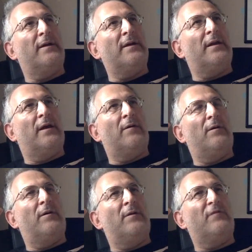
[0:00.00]
you know,
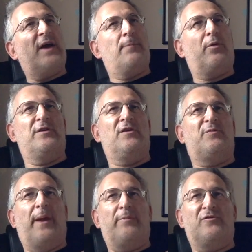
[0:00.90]
tabloid
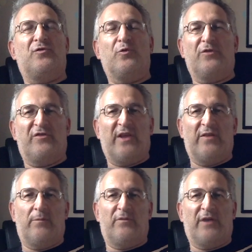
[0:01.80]
newspapers sort of send
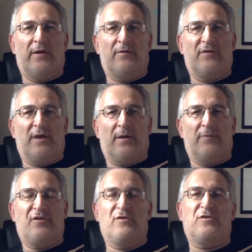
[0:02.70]
themselves up.
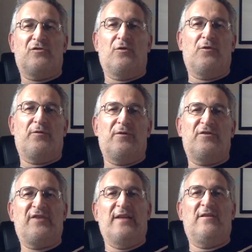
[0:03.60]
So to sort of
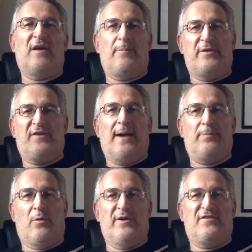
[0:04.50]
send up a
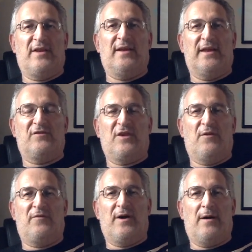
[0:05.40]
tabloid sending
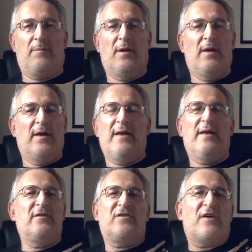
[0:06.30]
itself up
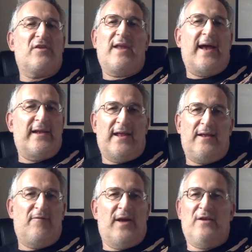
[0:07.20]
doesn't add
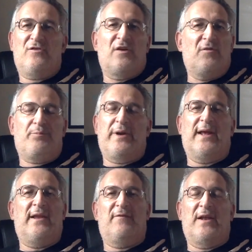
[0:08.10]
any value, doesn't bring
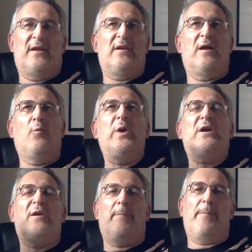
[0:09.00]
any value. You know, we
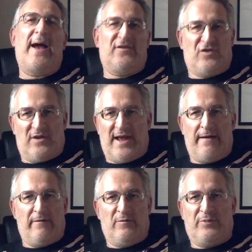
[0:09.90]
could imagine
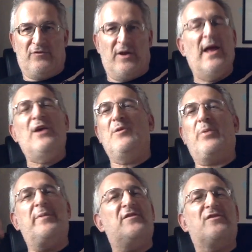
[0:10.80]
how it would portray. You
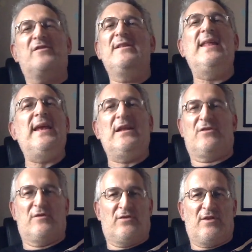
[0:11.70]
probably just need
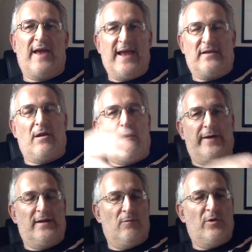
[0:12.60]
the, the
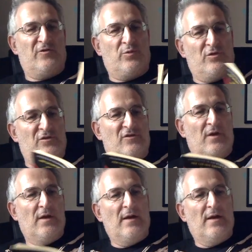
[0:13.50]
headline, which was